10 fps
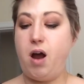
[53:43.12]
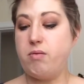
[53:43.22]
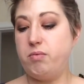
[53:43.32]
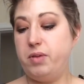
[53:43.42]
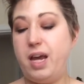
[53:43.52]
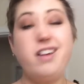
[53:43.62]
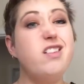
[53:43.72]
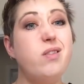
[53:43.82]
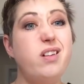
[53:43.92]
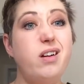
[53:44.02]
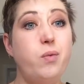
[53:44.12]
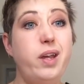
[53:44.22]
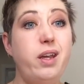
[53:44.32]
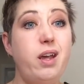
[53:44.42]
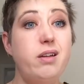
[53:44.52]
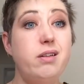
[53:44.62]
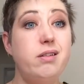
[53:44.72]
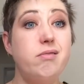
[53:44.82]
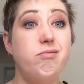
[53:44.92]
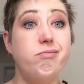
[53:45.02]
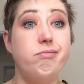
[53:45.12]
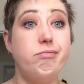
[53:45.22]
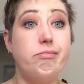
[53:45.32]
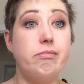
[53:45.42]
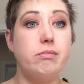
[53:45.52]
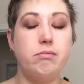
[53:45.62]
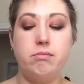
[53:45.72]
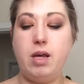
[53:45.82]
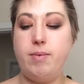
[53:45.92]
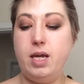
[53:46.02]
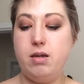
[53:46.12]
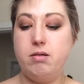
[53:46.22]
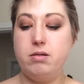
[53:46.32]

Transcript: Probably I could do it in a weekend? Maybe?